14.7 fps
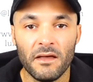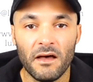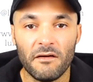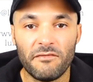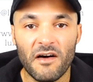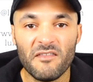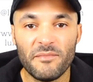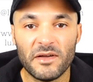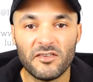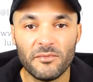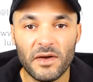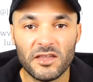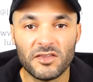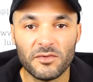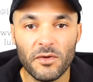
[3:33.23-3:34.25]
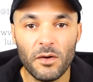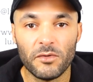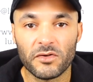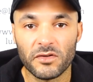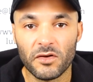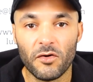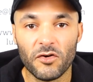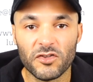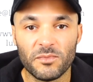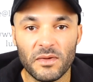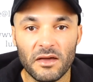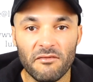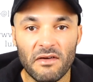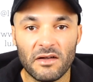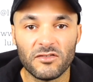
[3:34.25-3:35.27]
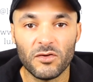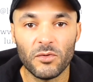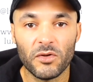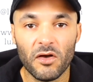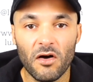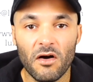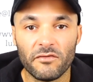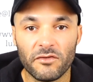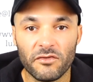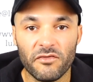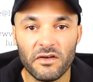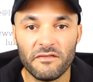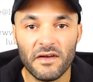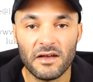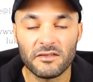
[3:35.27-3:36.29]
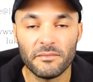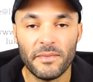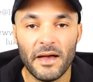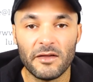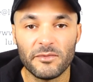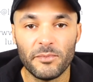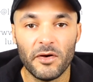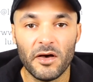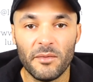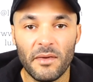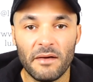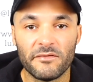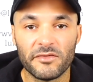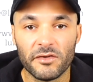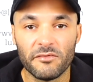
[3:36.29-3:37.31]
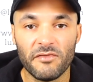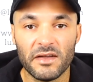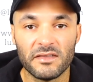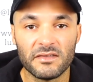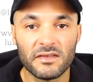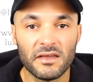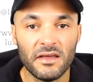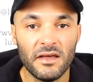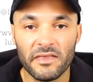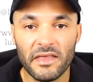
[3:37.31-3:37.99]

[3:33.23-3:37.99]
A 5-bedroom HMO was going to cost me around £2,500 to £3,000 per month to rent.